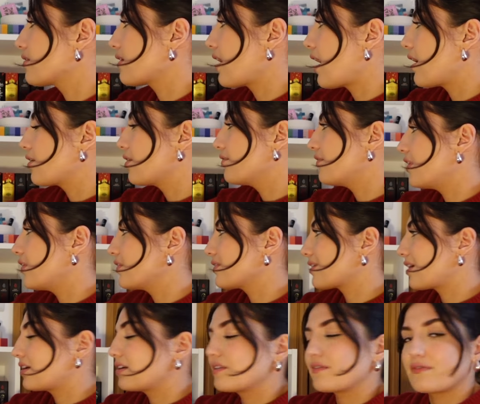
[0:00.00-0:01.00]
Caraval is
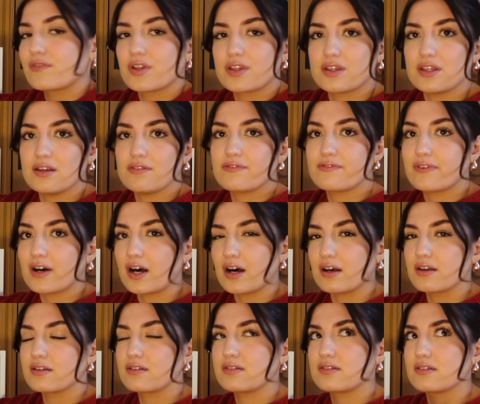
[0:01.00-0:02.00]
kind of the
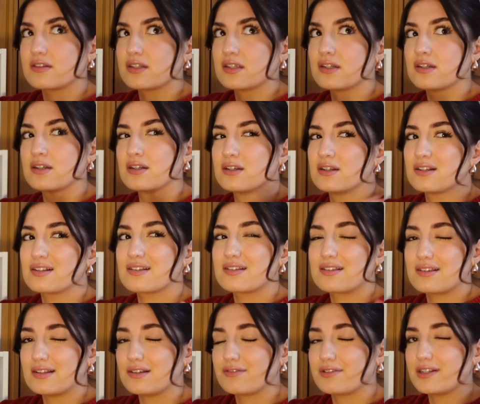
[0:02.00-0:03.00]
first
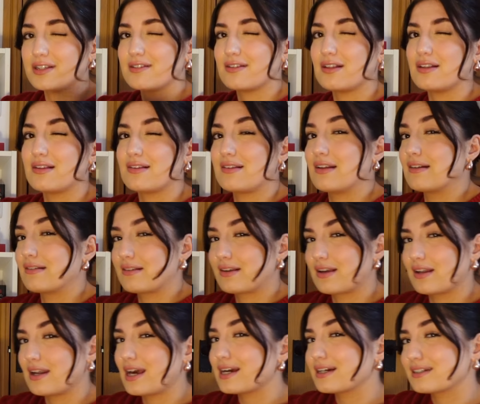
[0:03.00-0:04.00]
series in this
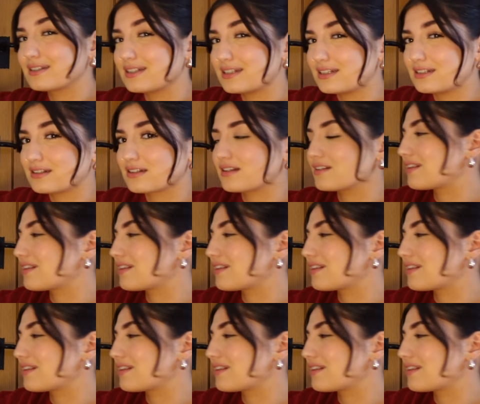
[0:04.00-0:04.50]
interconnected, because